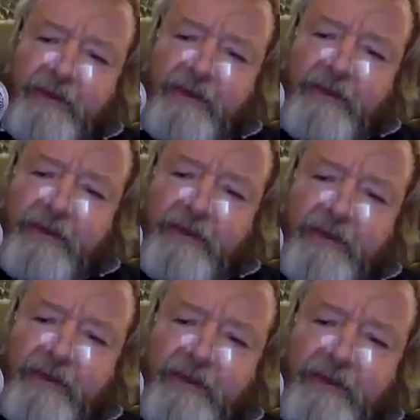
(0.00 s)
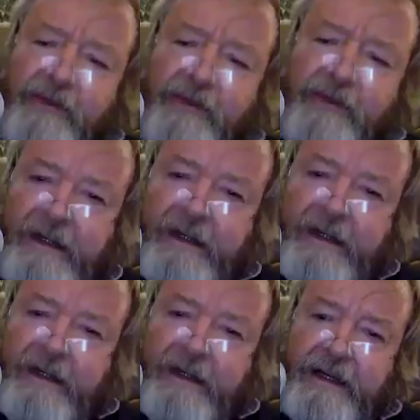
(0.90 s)
and forms,
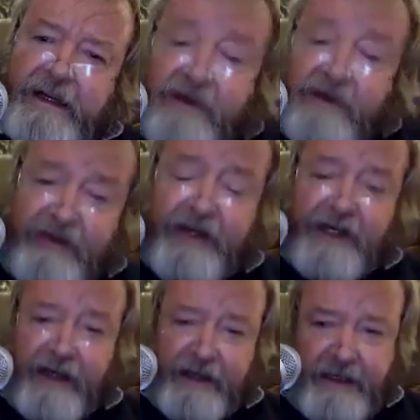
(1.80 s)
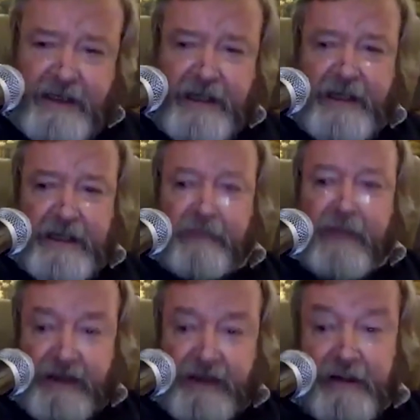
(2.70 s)
which we can see instantiated
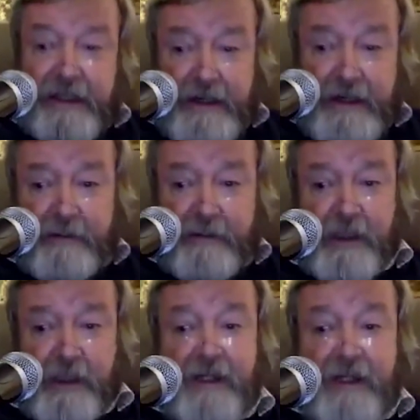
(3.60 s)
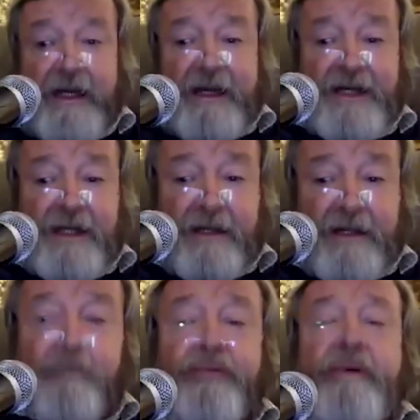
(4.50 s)
in matter at times. We can
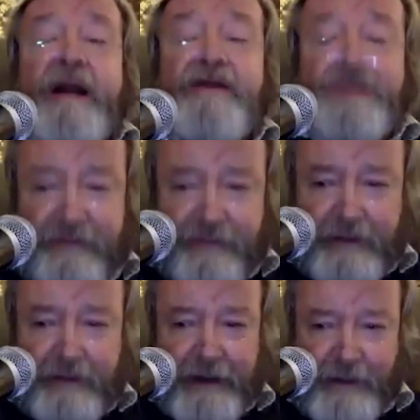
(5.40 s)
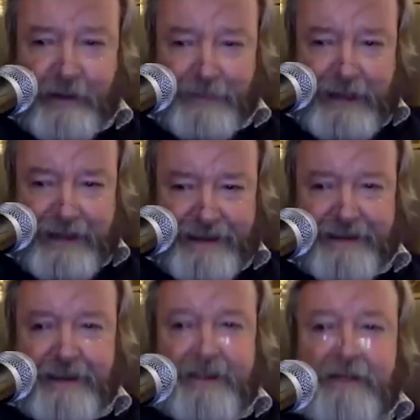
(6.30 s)
see them impressed, if you like,
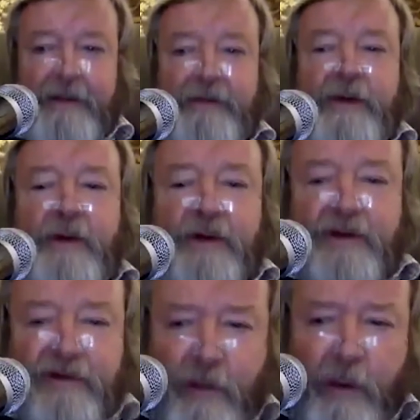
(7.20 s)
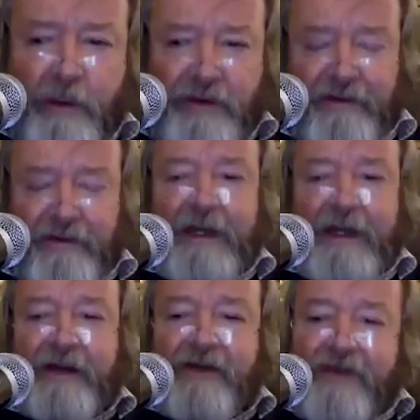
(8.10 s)
on matter. When we look at the forms
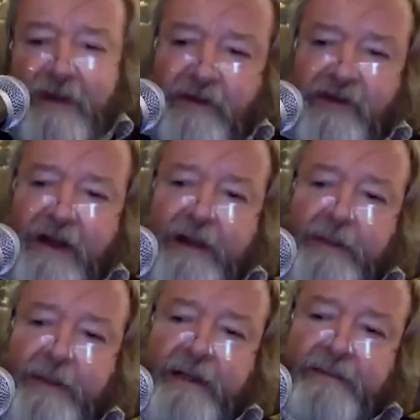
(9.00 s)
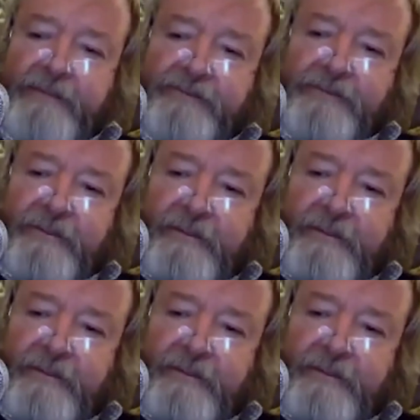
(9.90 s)
of it, we can see what is happening.